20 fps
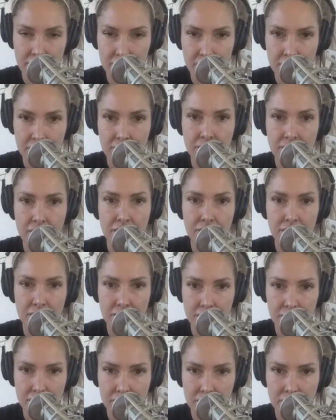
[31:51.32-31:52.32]

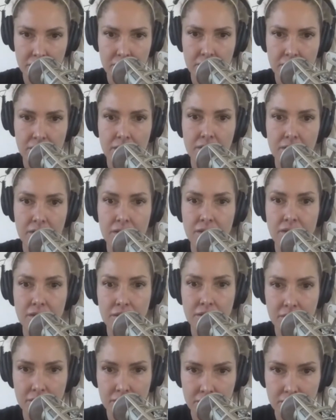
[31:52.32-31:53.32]

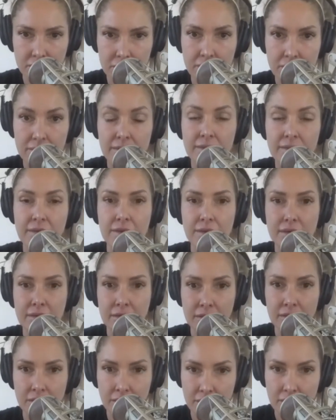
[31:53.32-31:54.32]

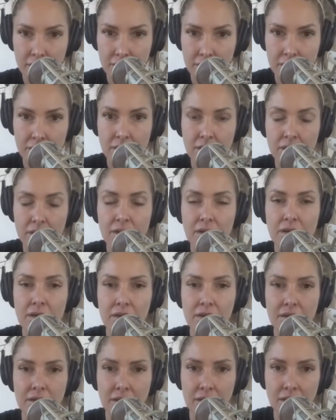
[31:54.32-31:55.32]

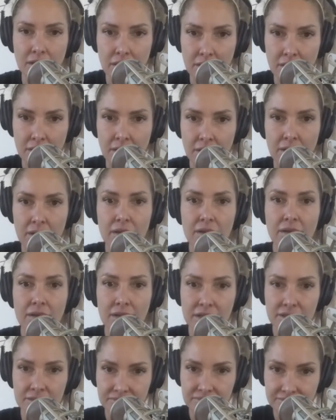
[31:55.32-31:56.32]

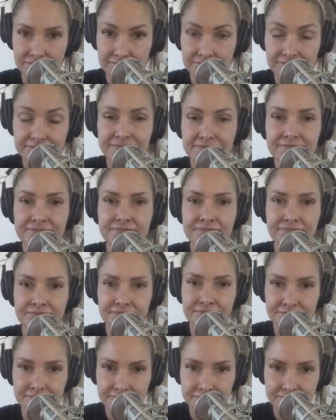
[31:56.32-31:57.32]

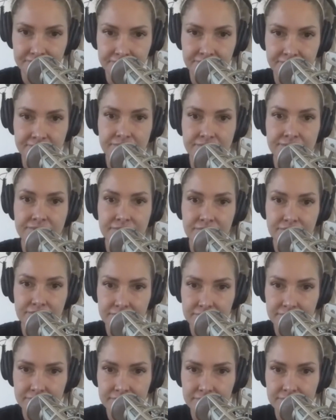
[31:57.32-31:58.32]

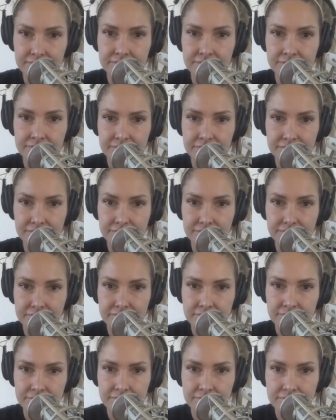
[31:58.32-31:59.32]
(silent)